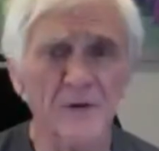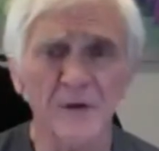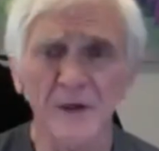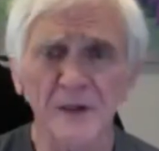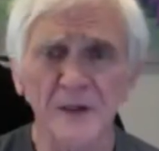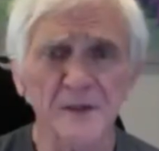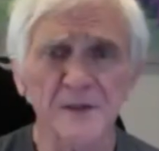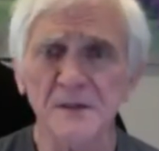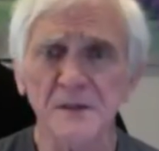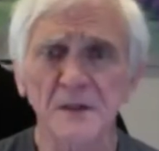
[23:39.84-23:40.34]
it
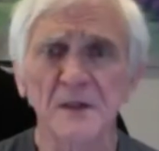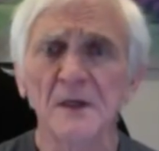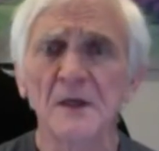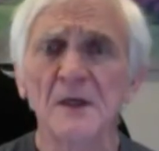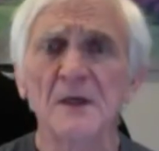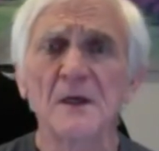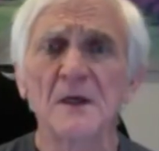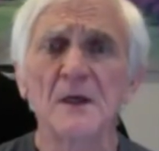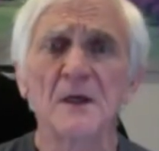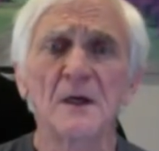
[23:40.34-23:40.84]
is
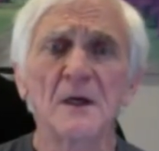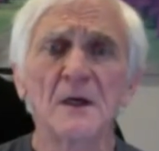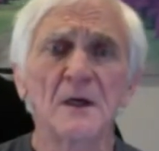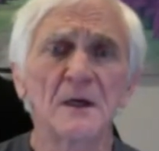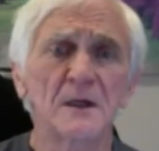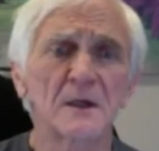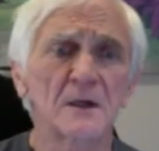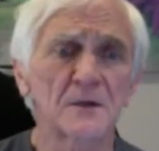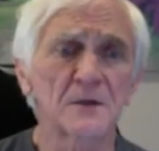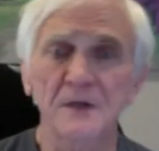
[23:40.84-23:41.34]

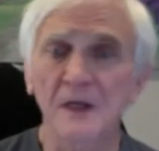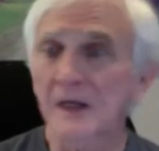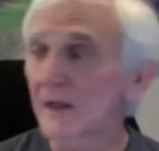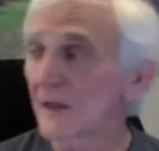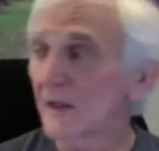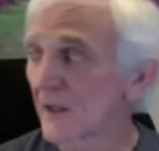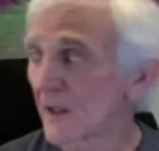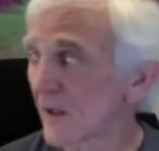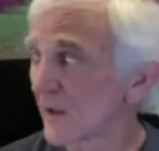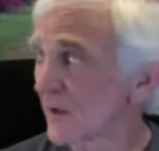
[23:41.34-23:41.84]
you know,
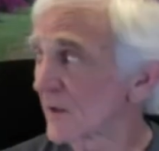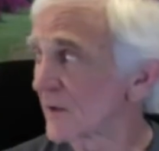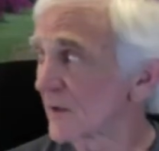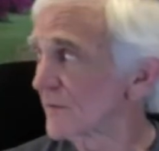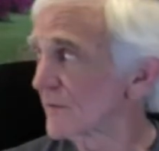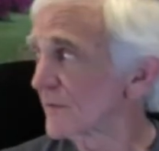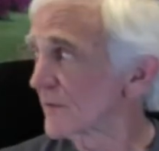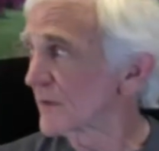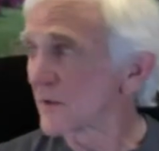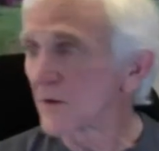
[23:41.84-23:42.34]
taking care of
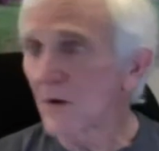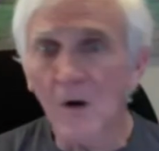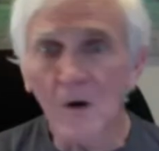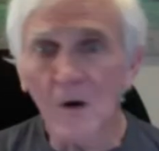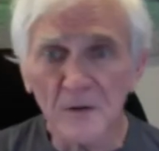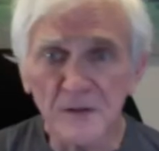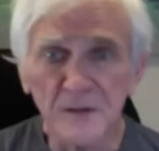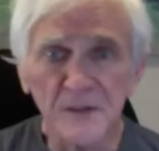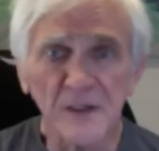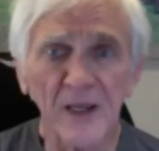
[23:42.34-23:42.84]
uh,
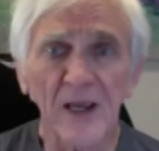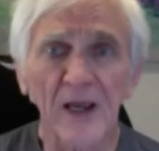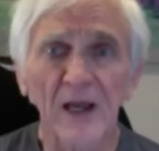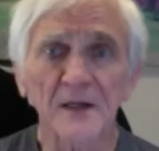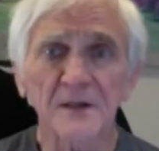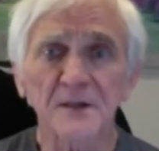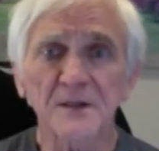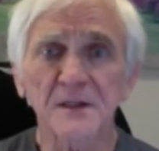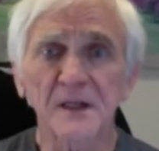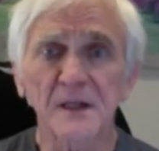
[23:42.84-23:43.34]
dogs,
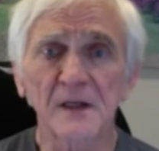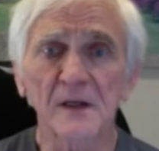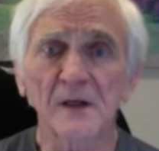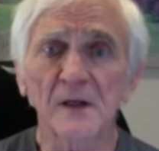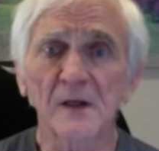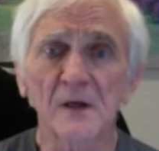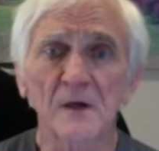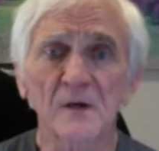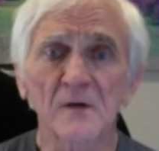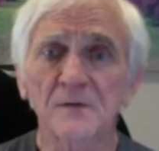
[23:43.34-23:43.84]
cats, taking
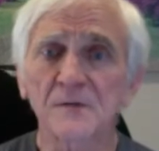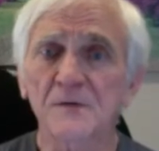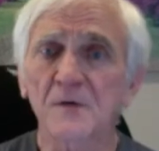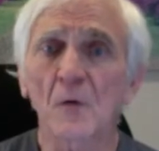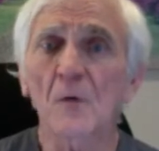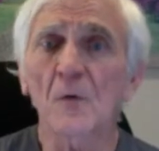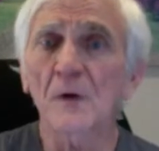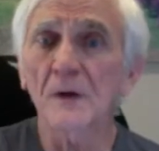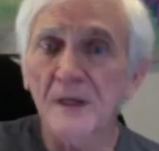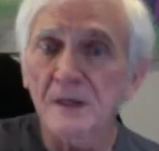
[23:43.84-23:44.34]
care of
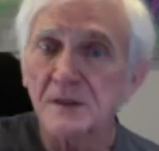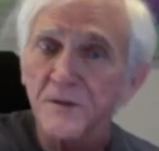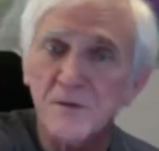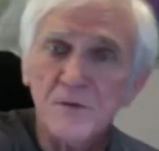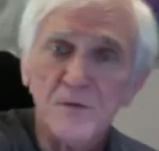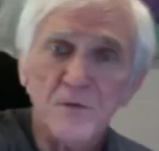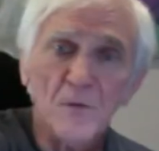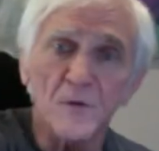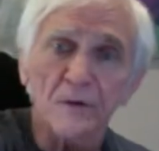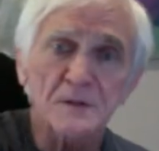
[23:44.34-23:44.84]
tor desert
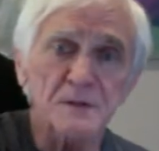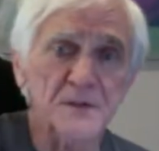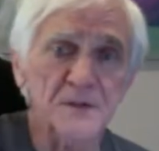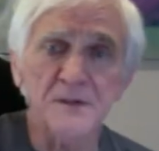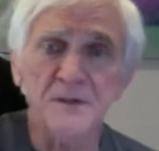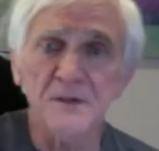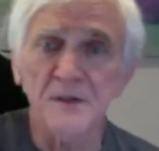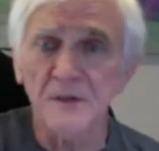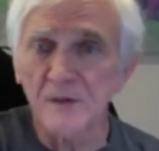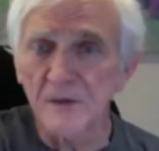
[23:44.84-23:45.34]

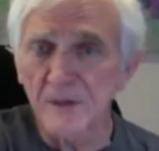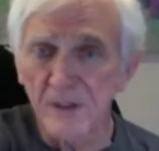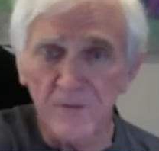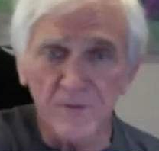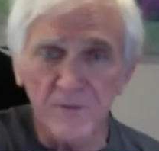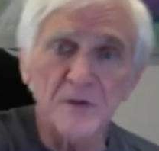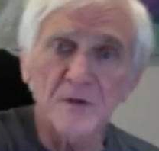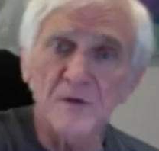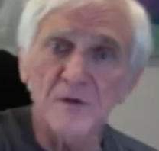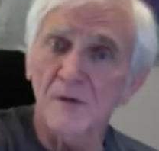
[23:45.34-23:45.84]
tortoises that are
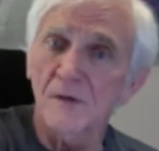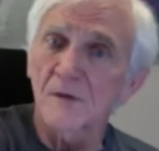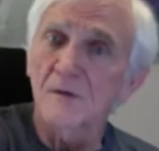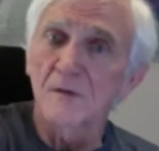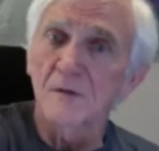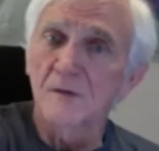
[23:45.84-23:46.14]
given to you,